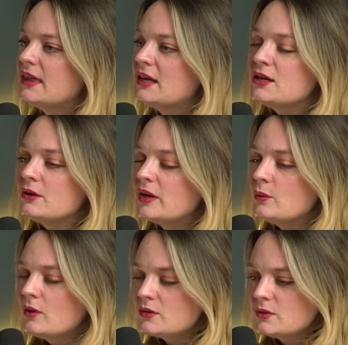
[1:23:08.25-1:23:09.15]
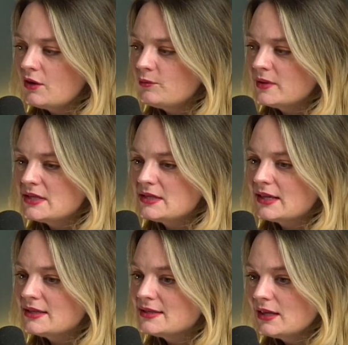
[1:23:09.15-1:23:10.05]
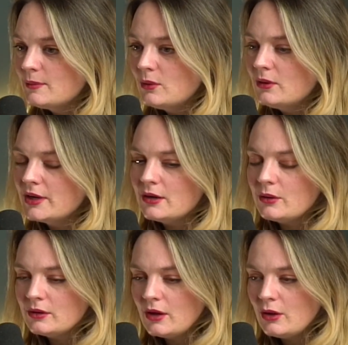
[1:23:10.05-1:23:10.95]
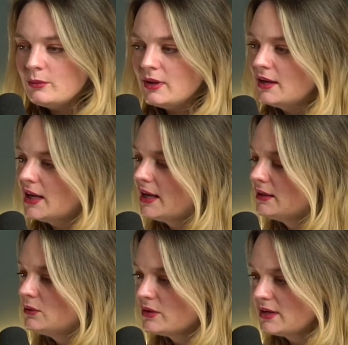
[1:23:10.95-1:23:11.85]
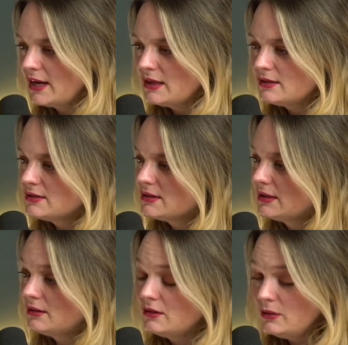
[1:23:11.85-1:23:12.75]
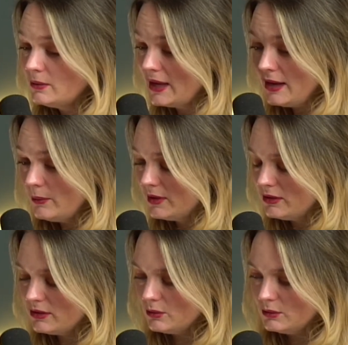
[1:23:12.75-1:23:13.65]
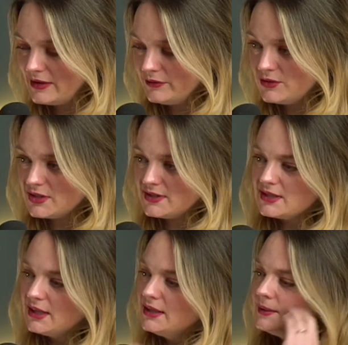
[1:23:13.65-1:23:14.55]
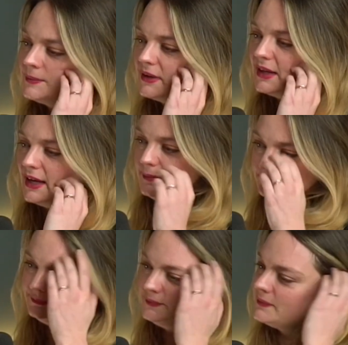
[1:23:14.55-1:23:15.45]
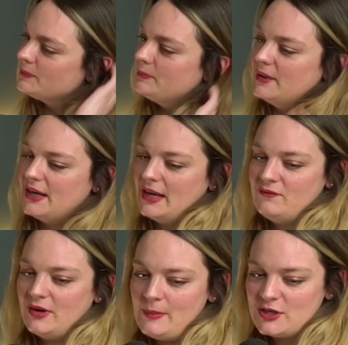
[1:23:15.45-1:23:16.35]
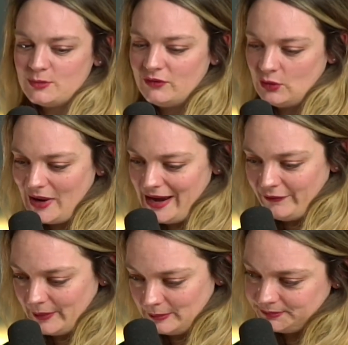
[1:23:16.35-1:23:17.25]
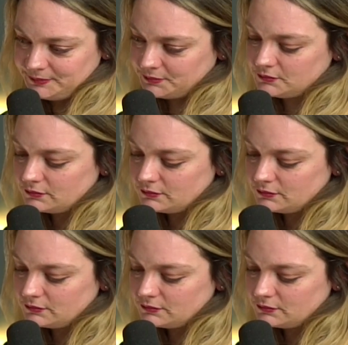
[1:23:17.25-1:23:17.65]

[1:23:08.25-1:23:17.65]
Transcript: he worked with governments like in Singapore and in Oklahoma and Northern Ireland and the UK with All Our Futures, but very much moved away from